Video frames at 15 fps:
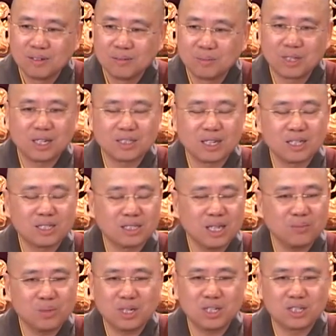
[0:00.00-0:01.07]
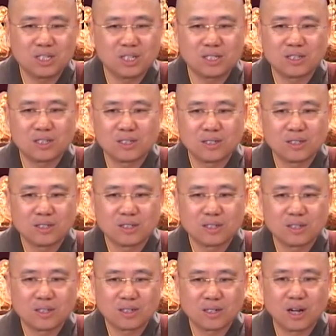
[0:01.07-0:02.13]
But as I said, what is this
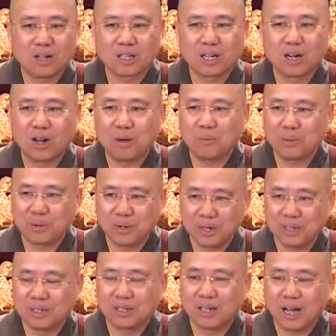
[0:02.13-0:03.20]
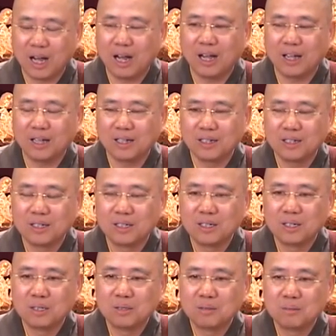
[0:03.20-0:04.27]
conglomerated I?
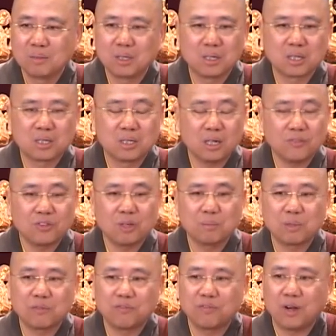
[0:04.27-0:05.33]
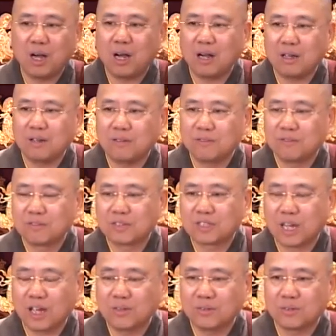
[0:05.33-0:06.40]
It is nothing but 5
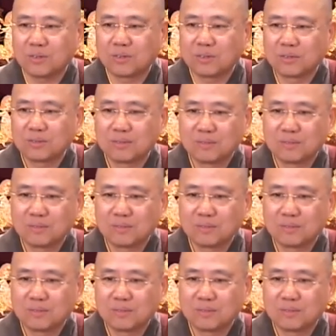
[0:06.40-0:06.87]
skandhas.